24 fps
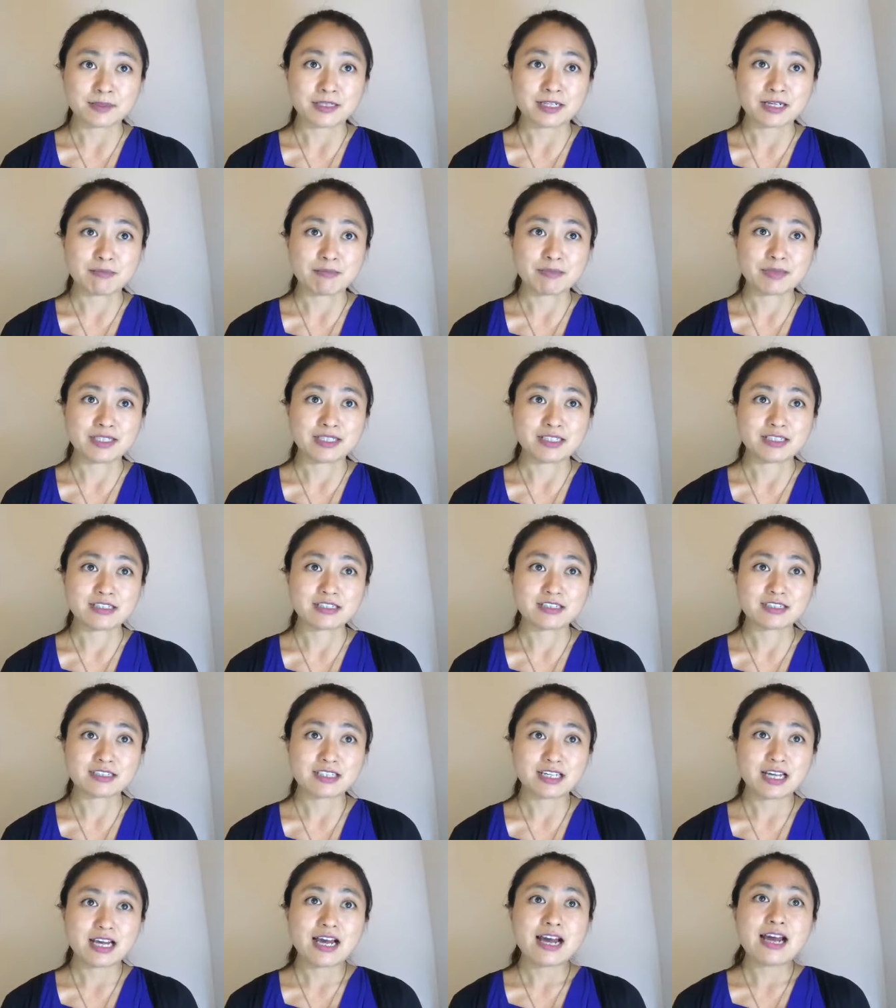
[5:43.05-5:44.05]

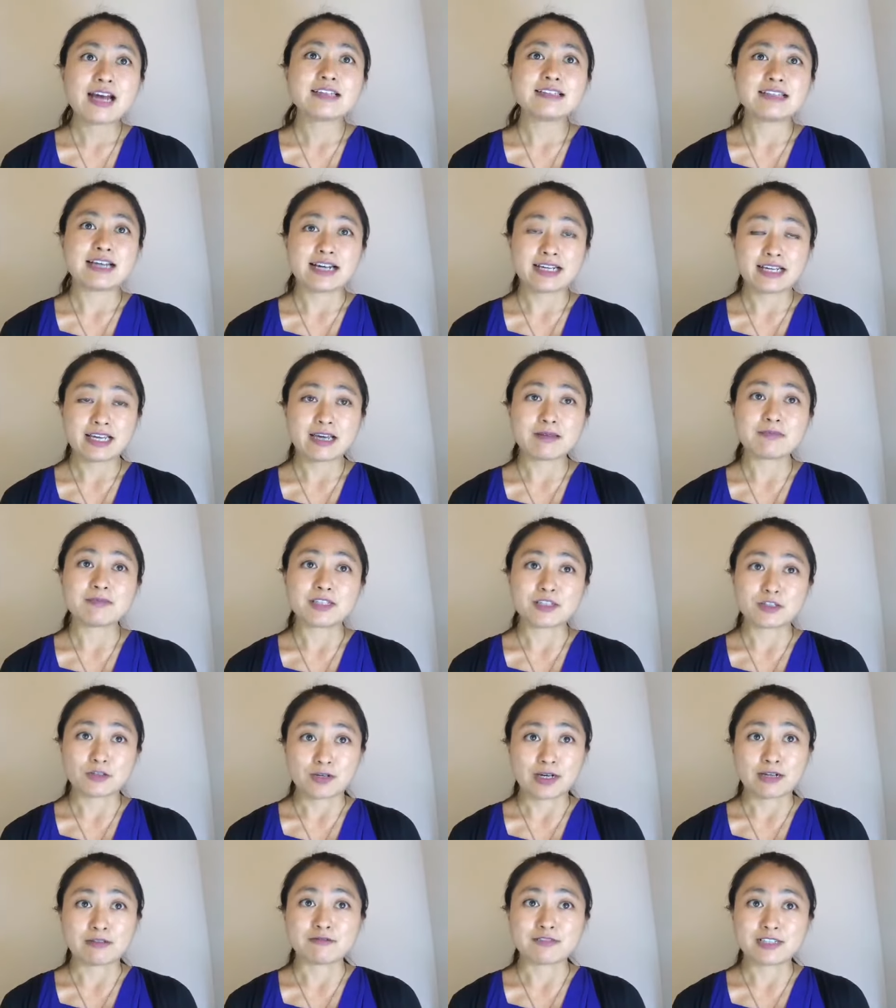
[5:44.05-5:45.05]
companies. That can be
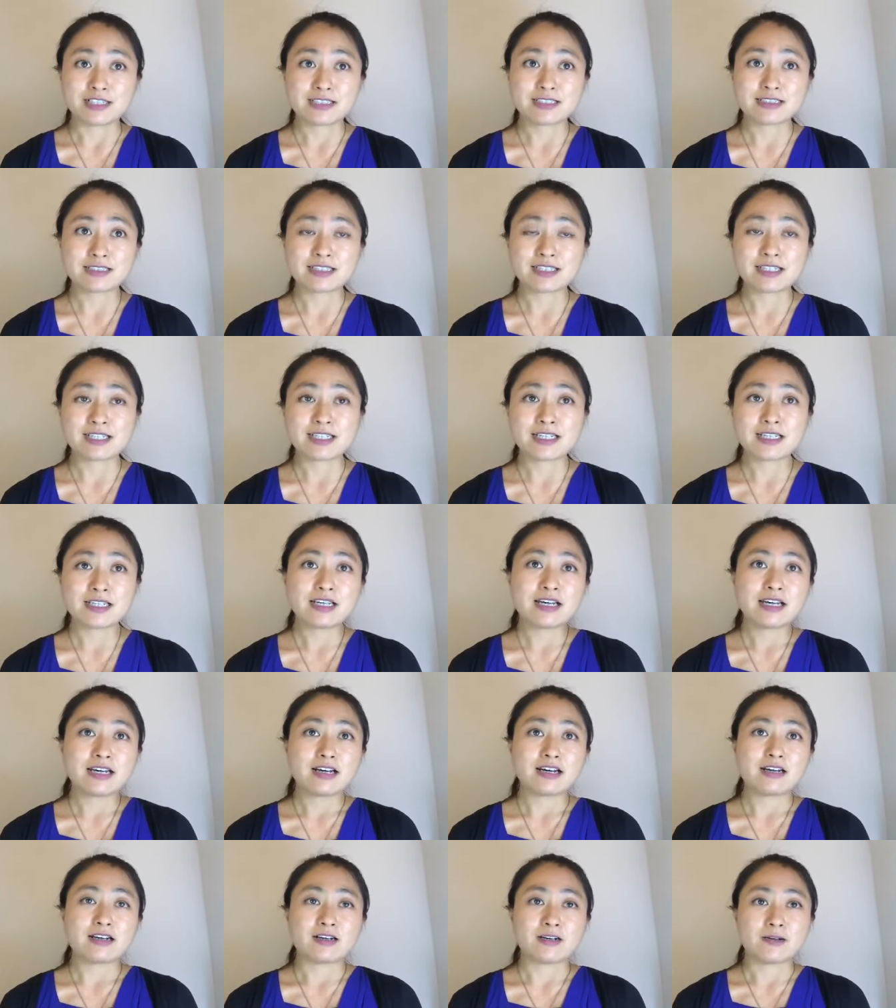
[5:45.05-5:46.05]
quite risky.
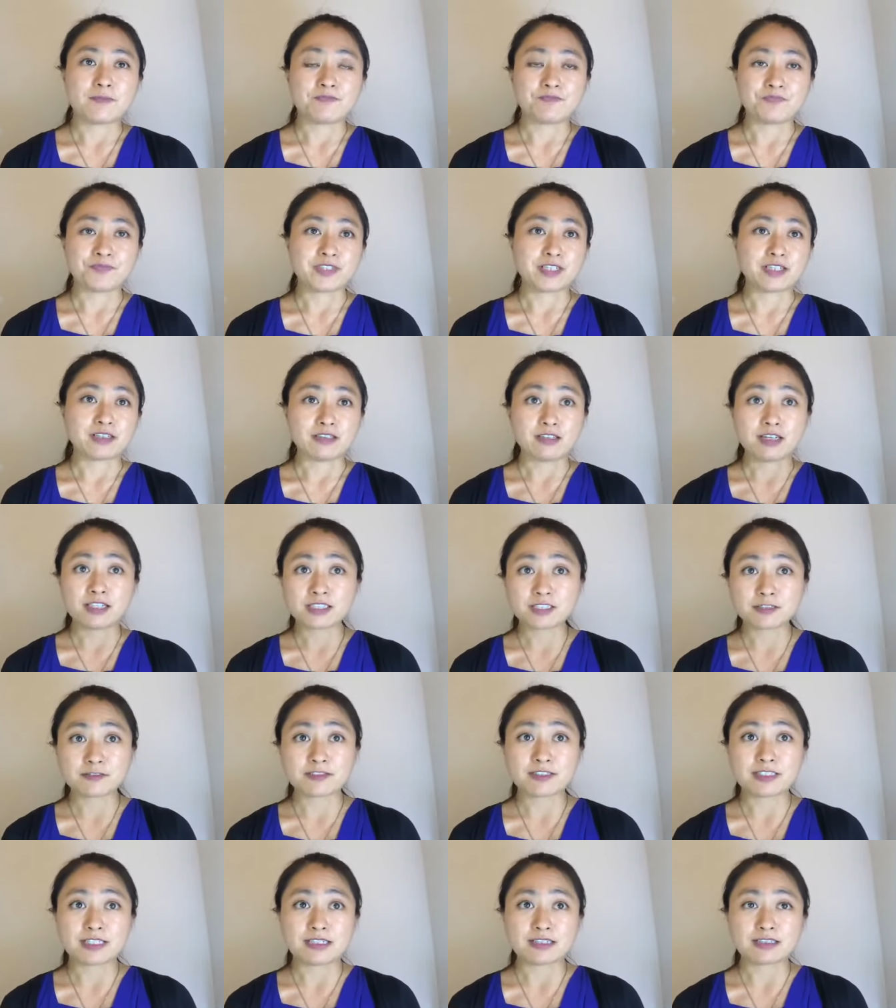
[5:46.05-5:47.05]
There are lots of
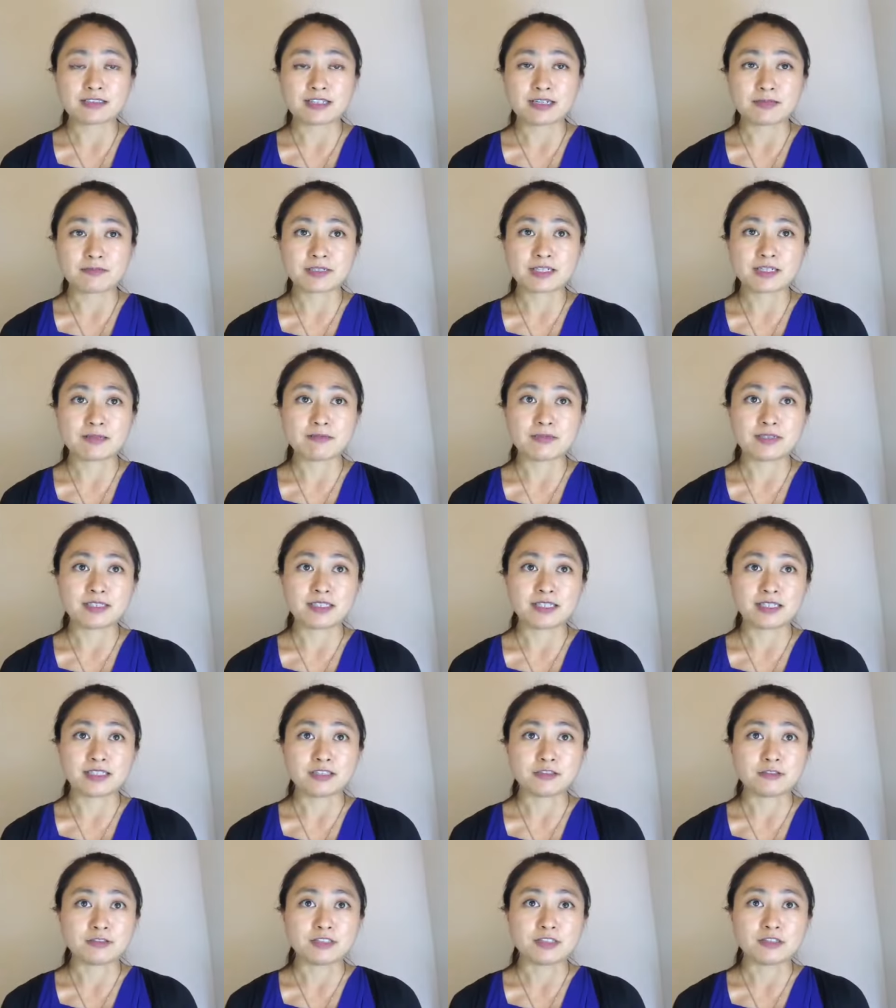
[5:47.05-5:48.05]
startup
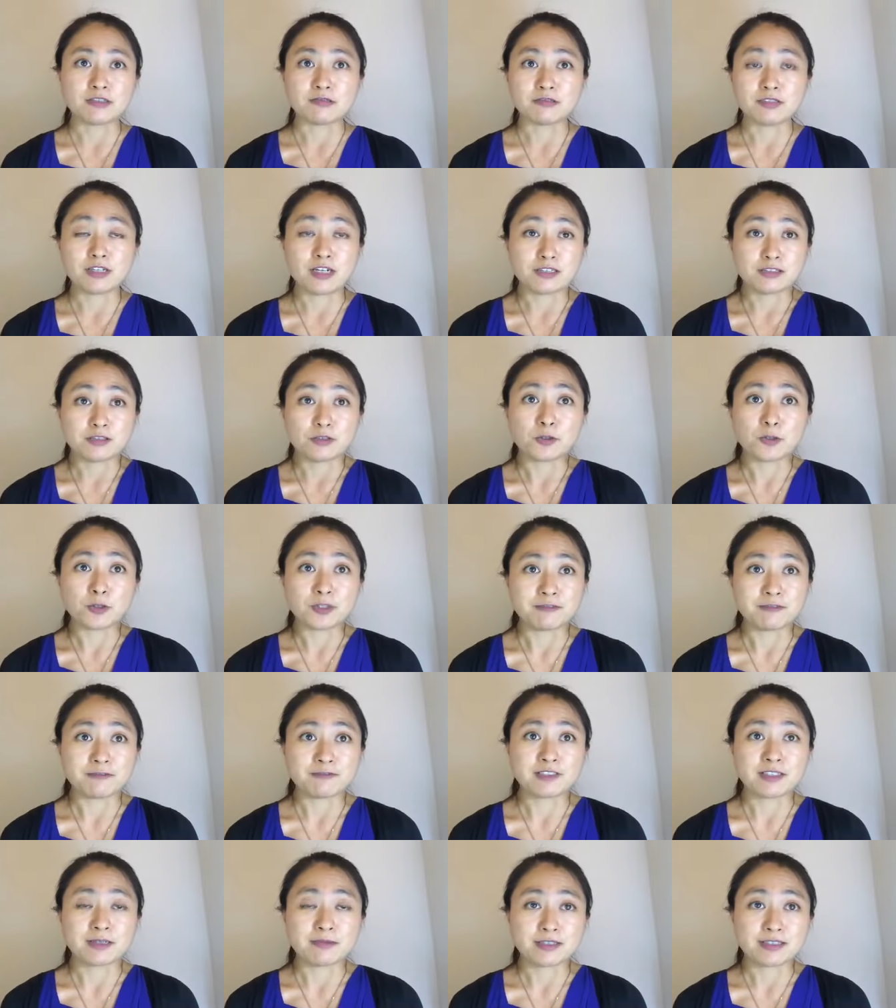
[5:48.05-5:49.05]
companies, not all
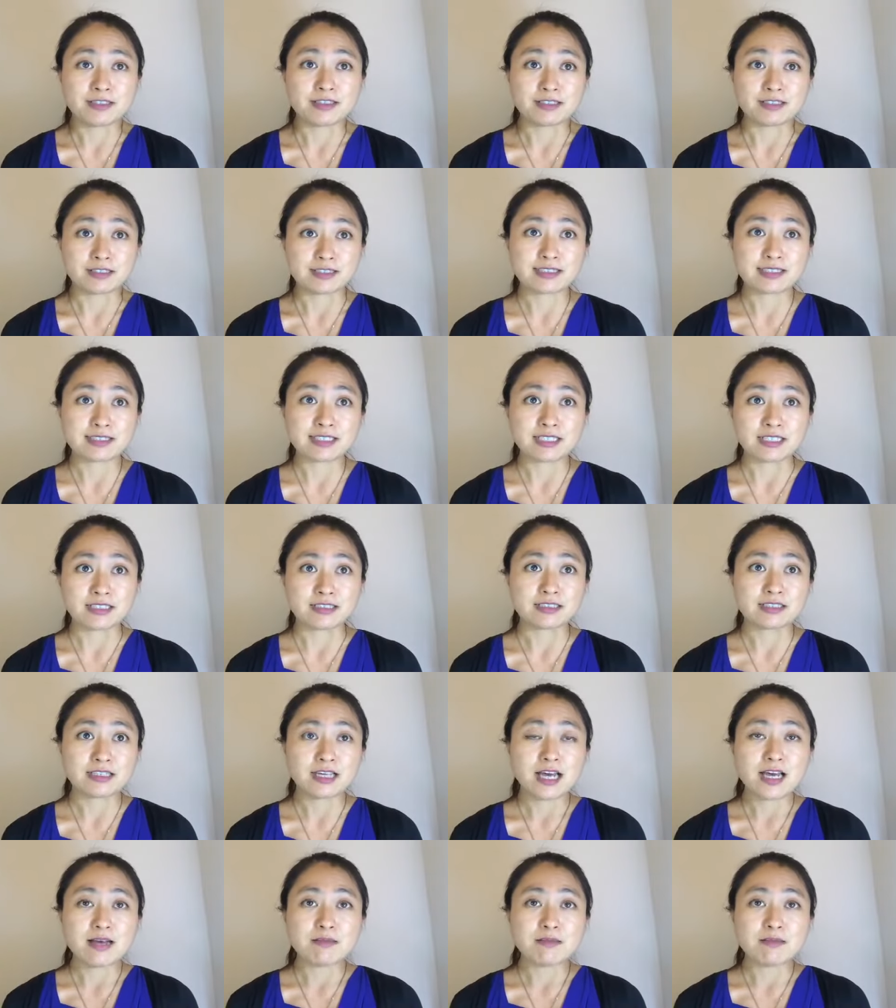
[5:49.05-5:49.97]
of them will succeed.